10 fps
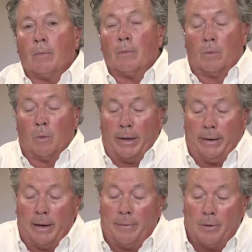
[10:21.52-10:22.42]
Great.
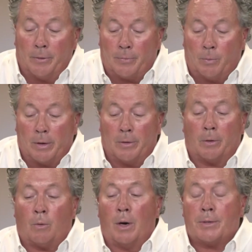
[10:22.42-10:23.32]
And there's one other
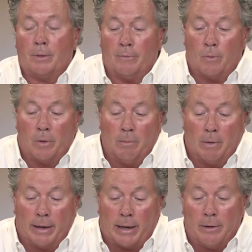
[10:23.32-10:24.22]
question for you,
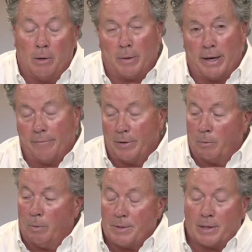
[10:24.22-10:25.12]
Mike. I know we have other
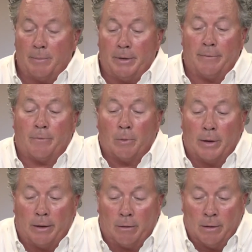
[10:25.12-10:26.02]
ones coming in for
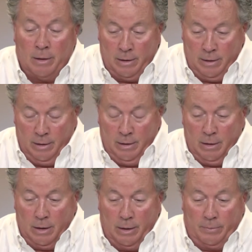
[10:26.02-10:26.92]
later.
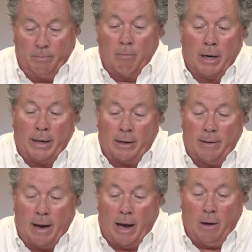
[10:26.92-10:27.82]
Mike,
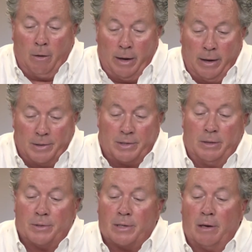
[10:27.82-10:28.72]
how has
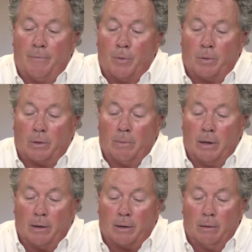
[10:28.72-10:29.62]
SteelCell of North
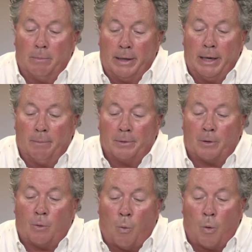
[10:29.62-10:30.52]
America been able to
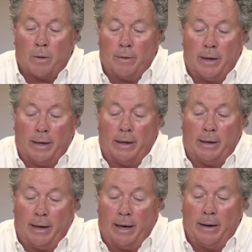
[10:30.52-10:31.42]
coordinate
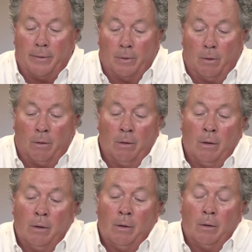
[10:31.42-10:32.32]
and handle
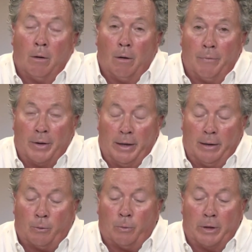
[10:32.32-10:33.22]
all the
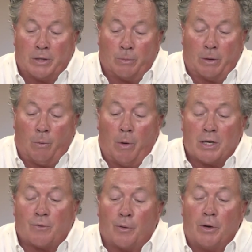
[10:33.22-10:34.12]
increased
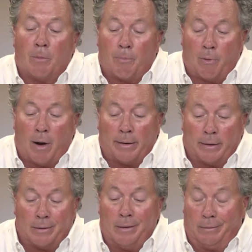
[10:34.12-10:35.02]
requests for your
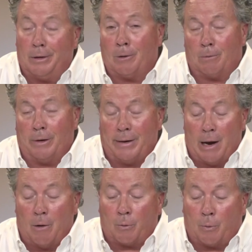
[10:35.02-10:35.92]
product, literally
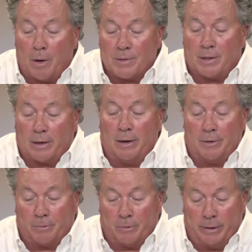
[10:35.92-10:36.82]
now across the
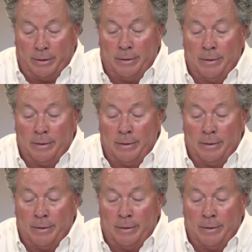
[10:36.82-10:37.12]
country,